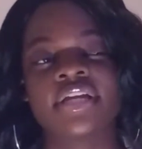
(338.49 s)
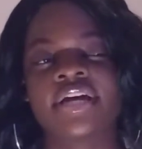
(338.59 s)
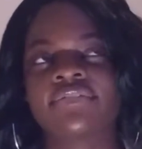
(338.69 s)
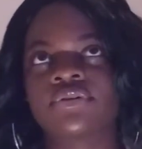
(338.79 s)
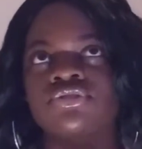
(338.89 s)
and
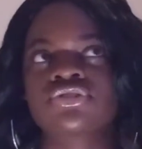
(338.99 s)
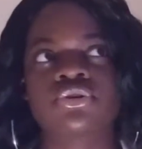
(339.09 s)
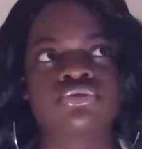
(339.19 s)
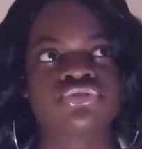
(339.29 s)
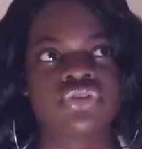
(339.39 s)
I felt
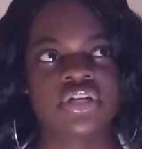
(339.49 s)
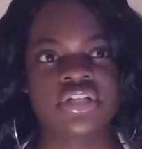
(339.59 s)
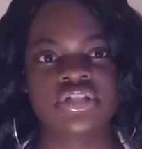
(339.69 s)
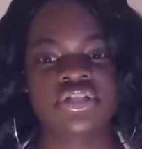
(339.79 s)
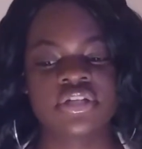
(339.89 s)
so
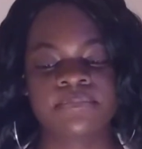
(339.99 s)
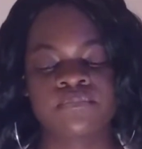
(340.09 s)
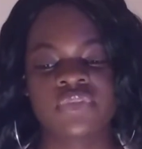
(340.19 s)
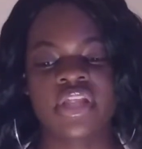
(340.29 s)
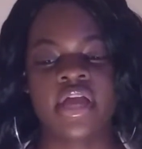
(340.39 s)
druggish,
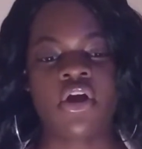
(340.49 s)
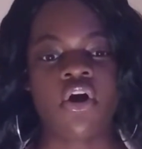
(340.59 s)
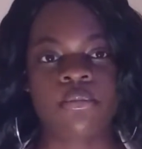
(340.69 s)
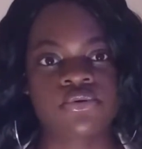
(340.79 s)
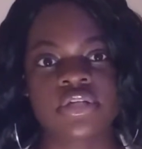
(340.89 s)
like
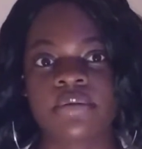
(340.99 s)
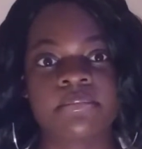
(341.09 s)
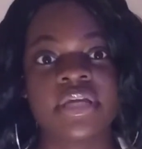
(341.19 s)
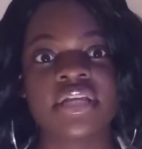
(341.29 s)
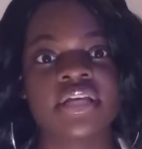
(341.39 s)
almost
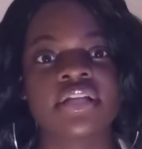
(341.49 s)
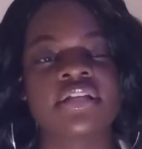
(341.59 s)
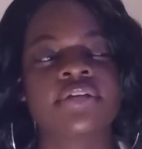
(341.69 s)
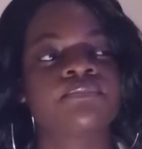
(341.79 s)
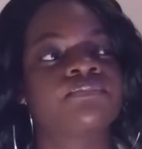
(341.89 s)
immediately.